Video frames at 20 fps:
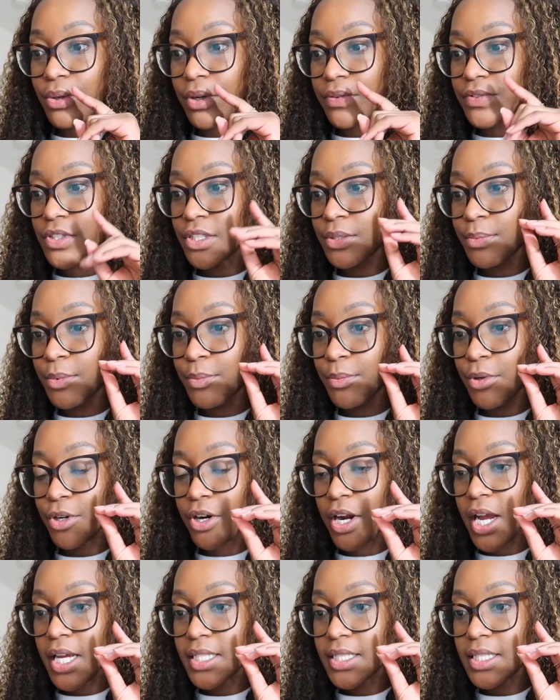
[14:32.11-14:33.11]
I've just been
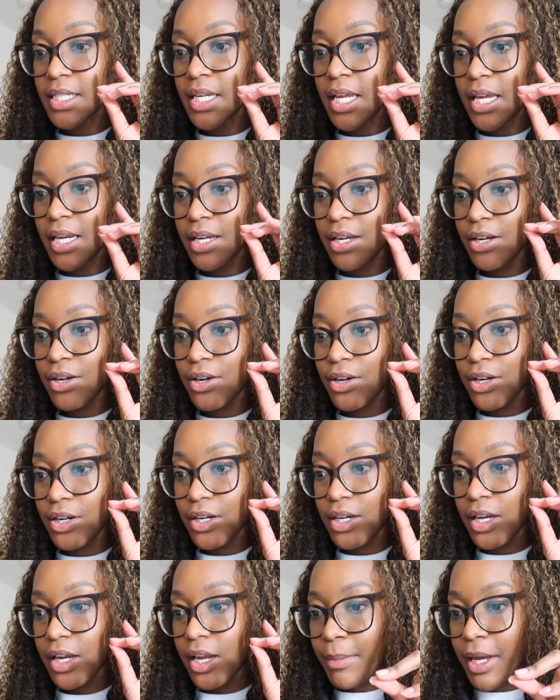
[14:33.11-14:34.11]
procrastinating
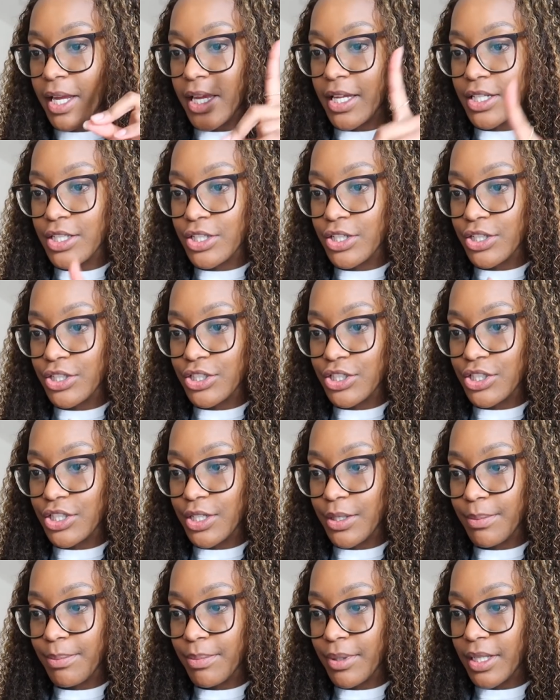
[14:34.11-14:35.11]
on my
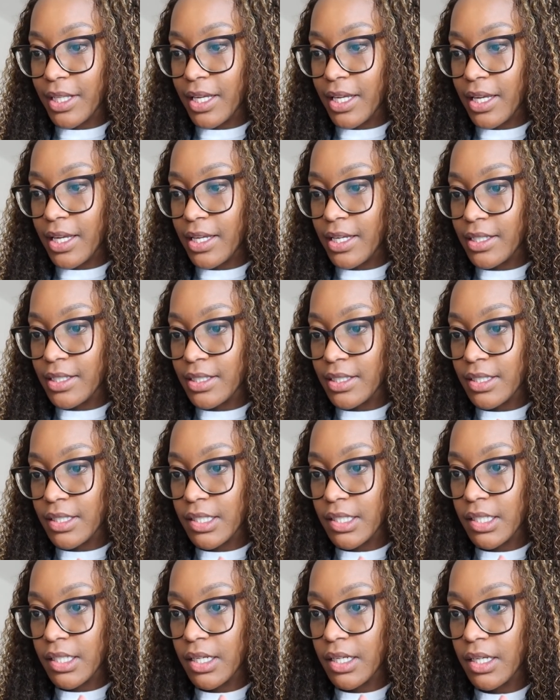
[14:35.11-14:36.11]
internship
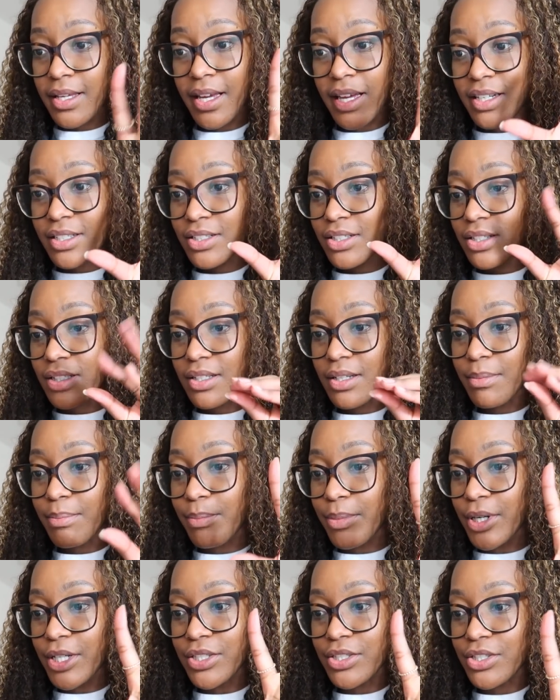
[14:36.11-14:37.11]
place. Yeah, just a
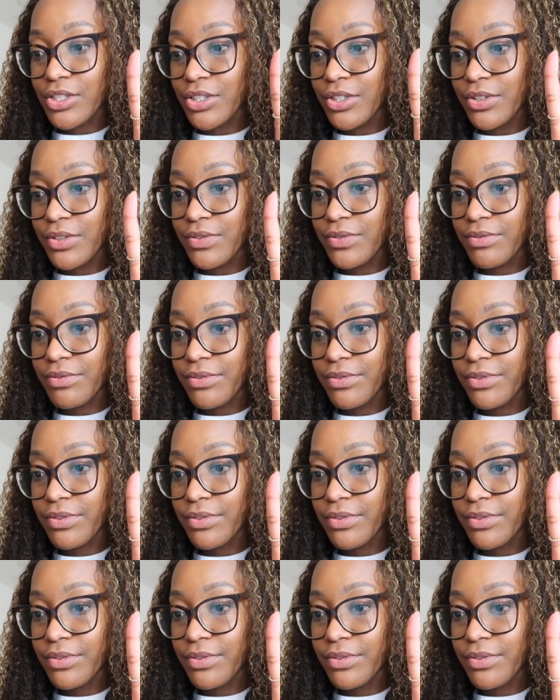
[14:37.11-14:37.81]
bunch of